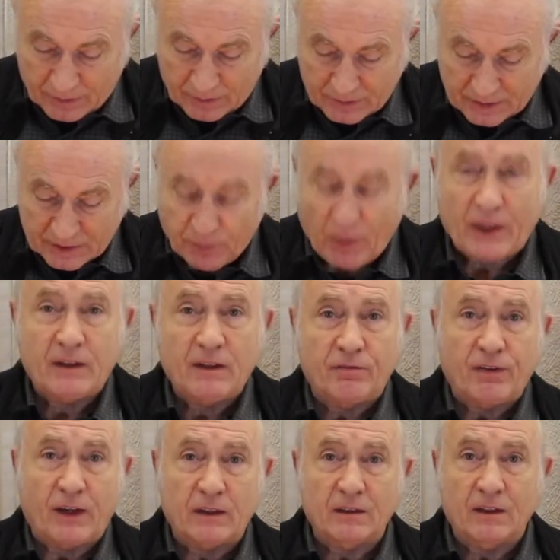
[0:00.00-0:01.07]
despite the
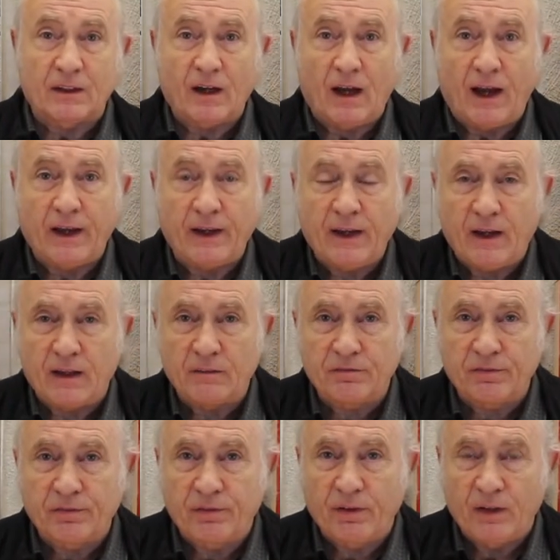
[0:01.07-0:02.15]
fact that I have
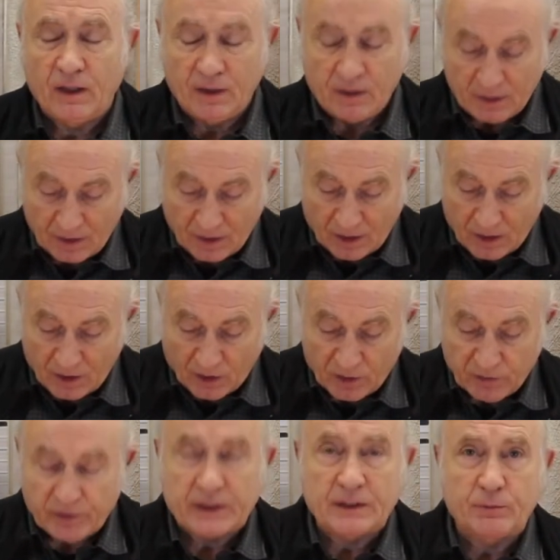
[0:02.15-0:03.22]
a lot
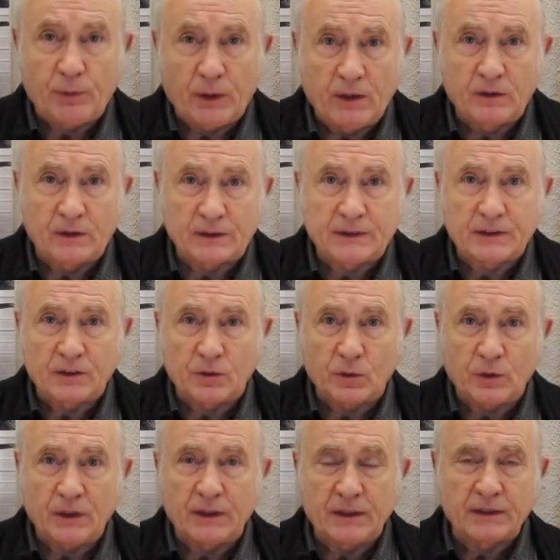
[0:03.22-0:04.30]
of experience in
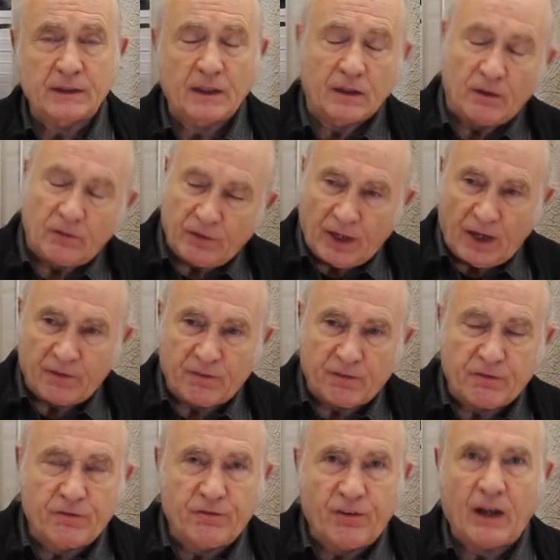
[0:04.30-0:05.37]
doing this and a
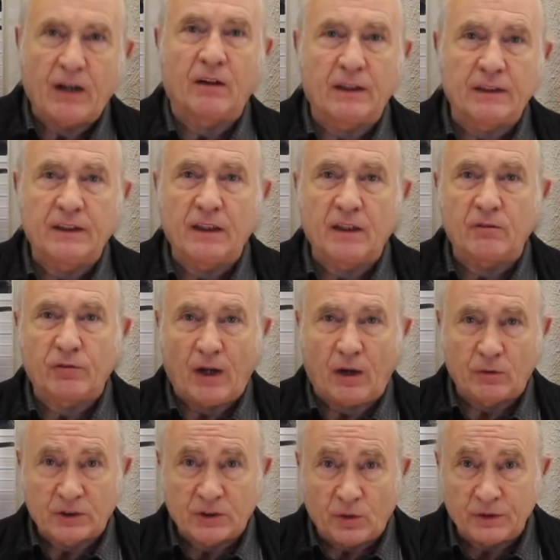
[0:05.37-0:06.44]
fair idea of how
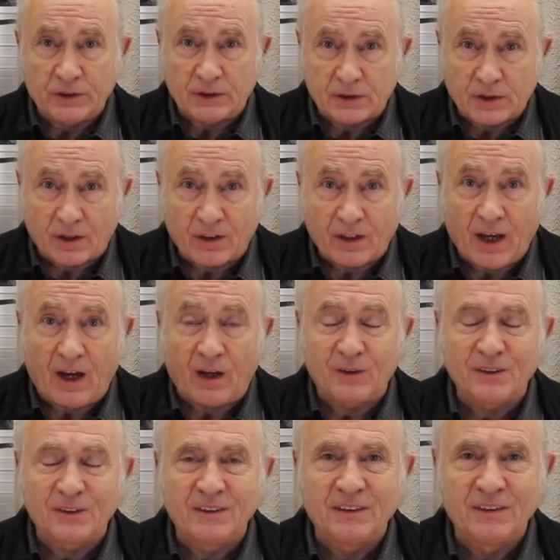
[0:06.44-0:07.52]
it's going to turn
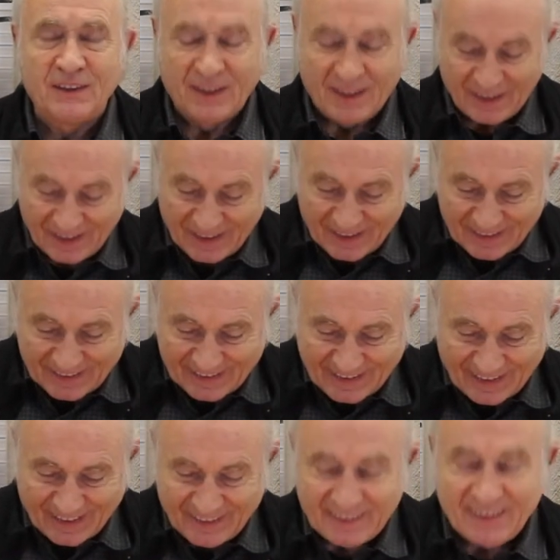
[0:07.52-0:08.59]
out,
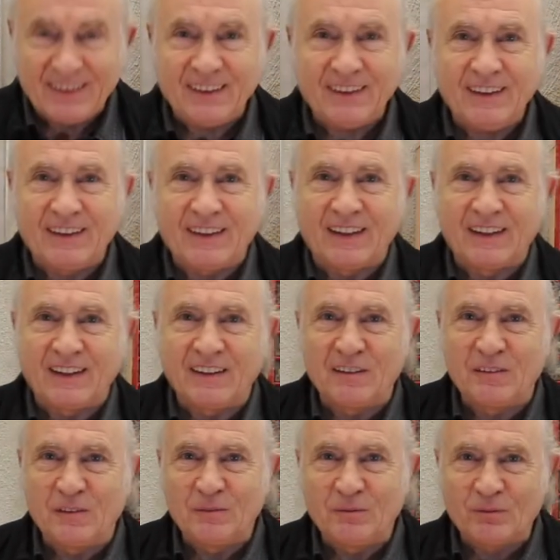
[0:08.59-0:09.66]
then
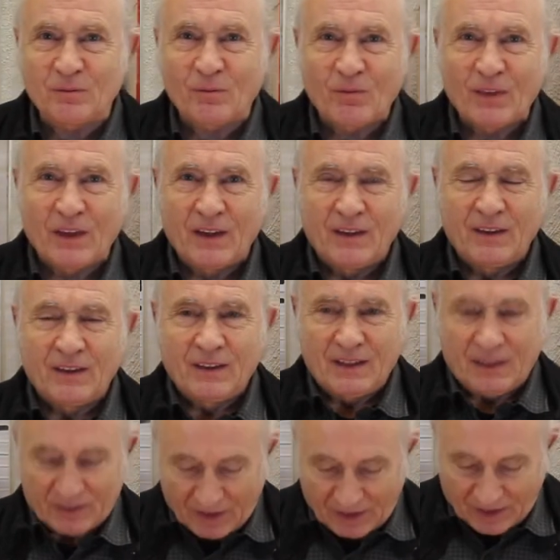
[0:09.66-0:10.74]

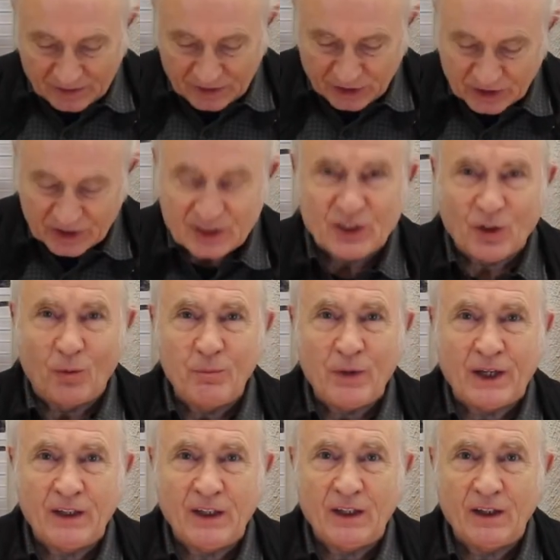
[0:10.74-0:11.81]
there are just so
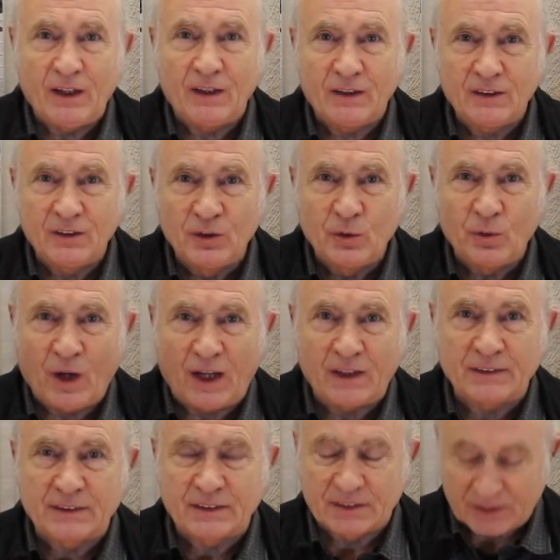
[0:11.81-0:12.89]
many
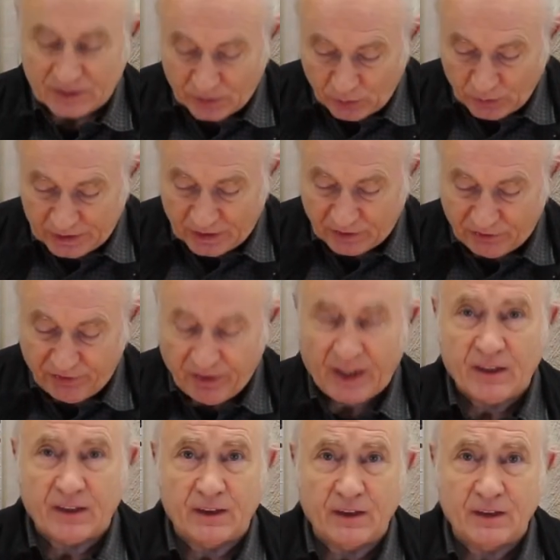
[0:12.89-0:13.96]
nuances which
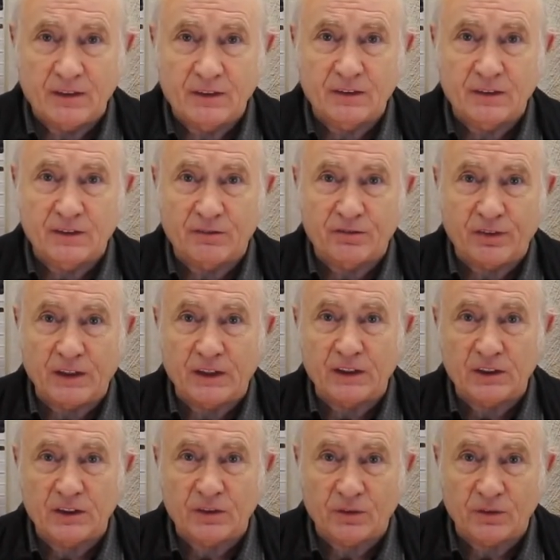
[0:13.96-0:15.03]
affect the
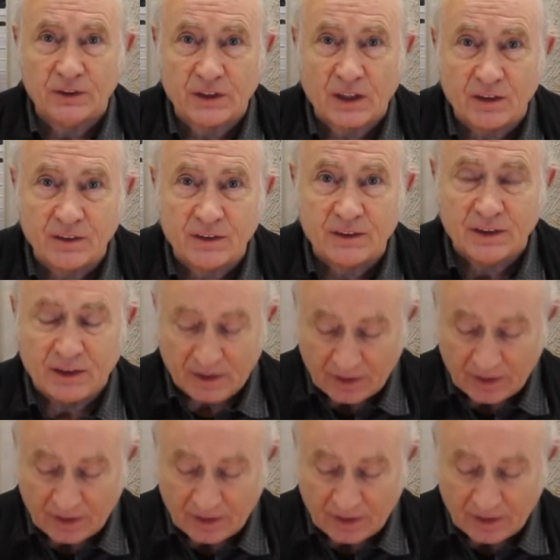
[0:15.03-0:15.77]
finished result,